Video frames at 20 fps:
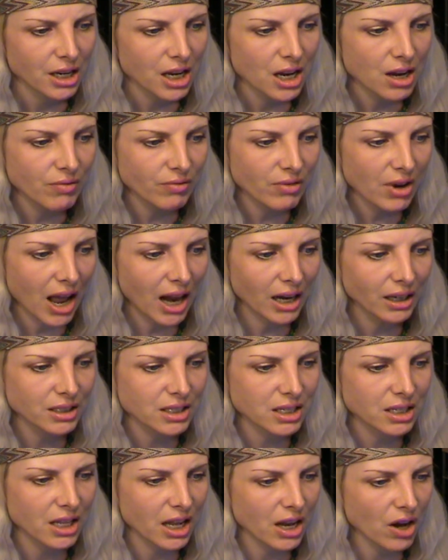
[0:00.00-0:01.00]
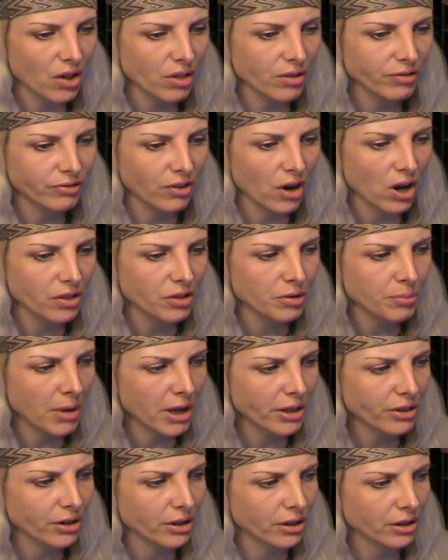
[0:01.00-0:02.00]
In reality, they are the Father,
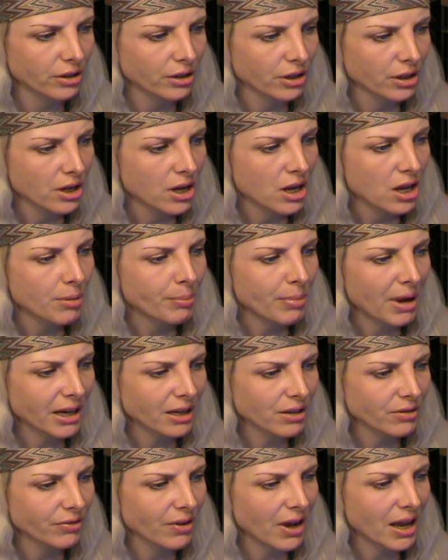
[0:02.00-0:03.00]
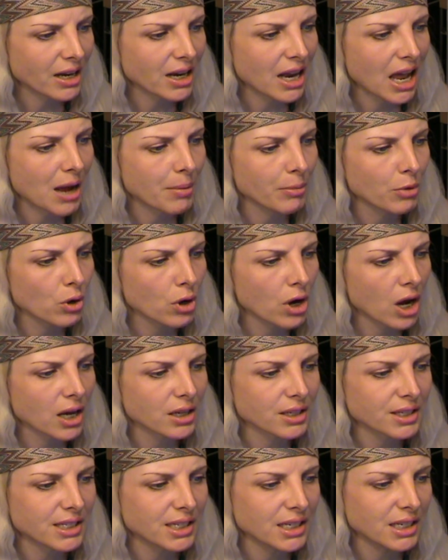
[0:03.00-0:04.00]
Mother, Bhagavan
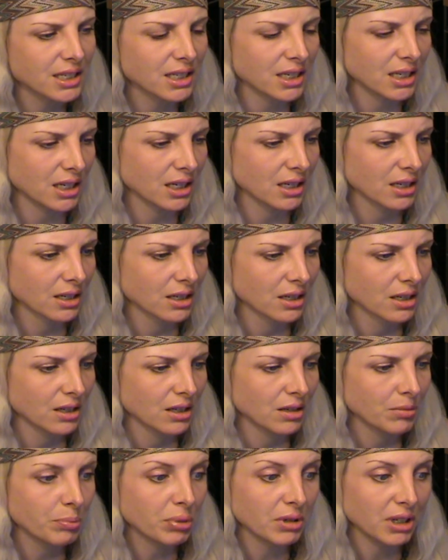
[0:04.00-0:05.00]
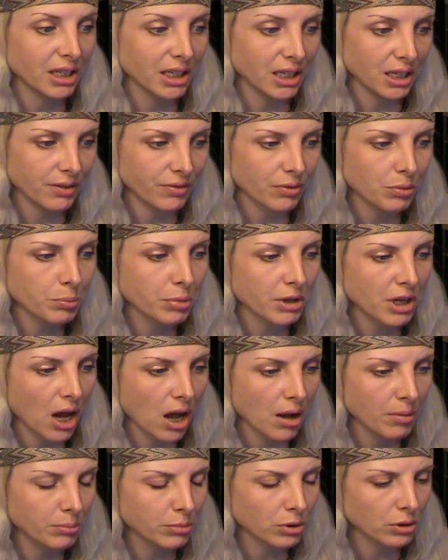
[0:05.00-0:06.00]
Amoghar Siddhi. Believe and be
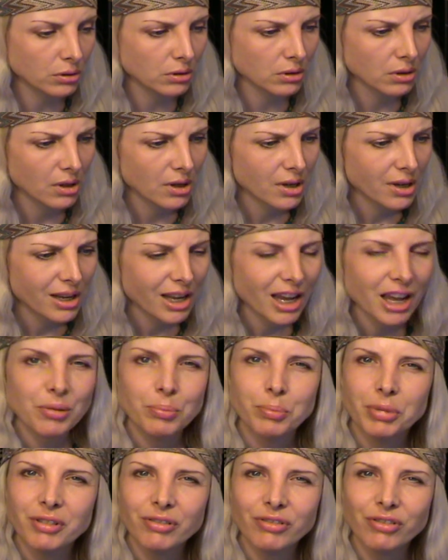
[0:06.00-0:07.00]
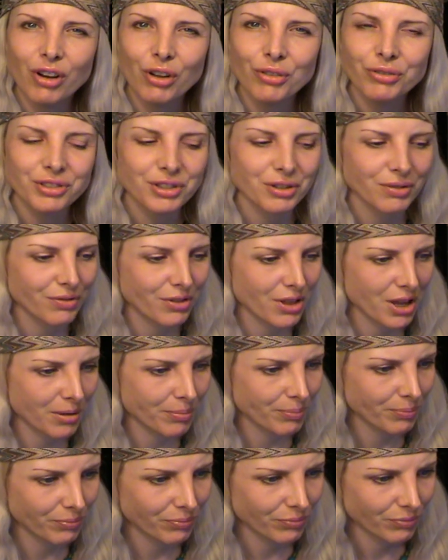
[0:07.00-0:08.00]
humble, and be fond of
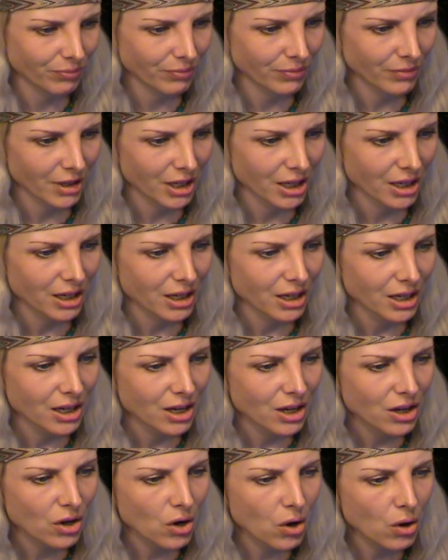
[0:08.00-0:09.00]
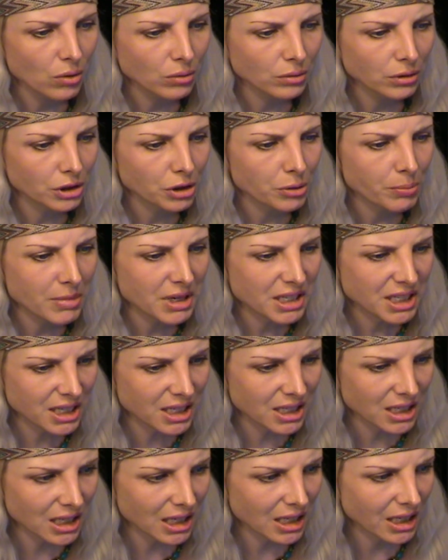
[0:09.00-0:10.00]
them.
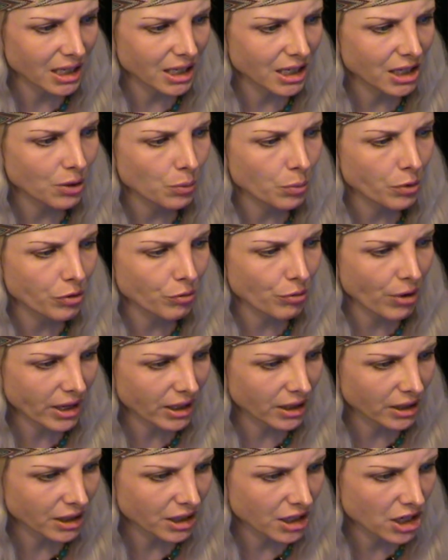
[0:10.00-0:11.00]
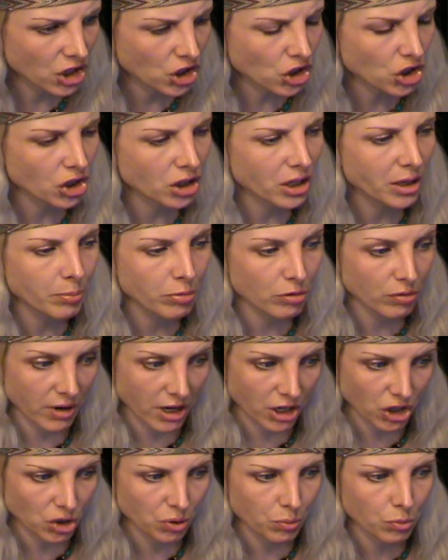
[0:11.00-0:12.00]
Concomitantly with recognition,
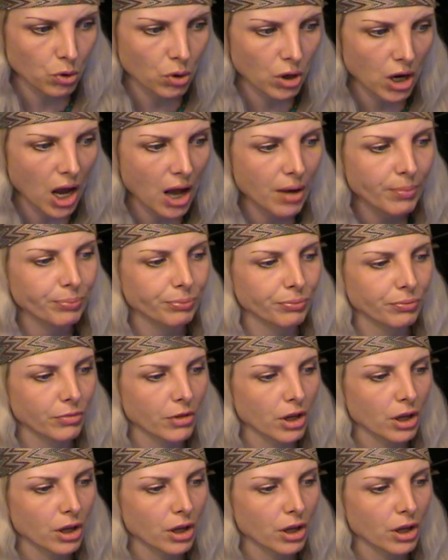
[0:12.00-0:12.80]
liberation will come.